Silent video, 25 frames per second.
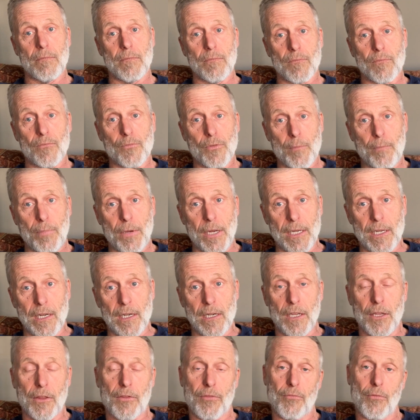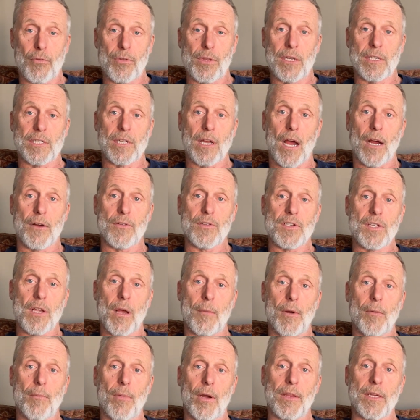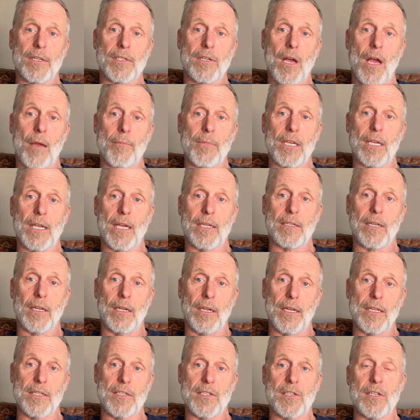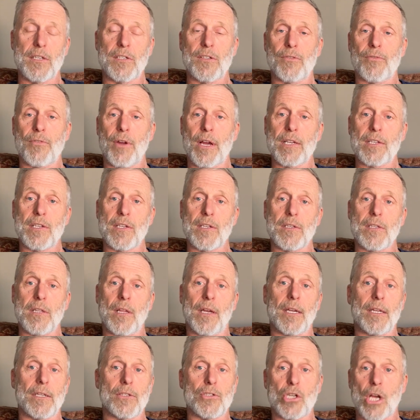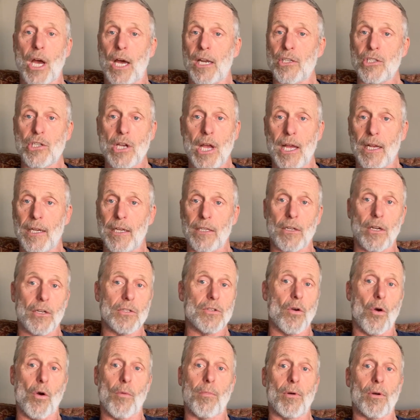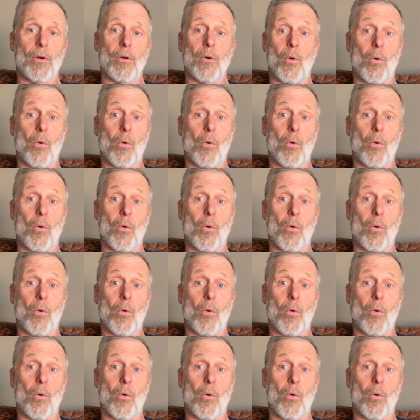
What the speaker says: repeatedly through the entire summer, by the time you get to late season races like Chatterjack in October,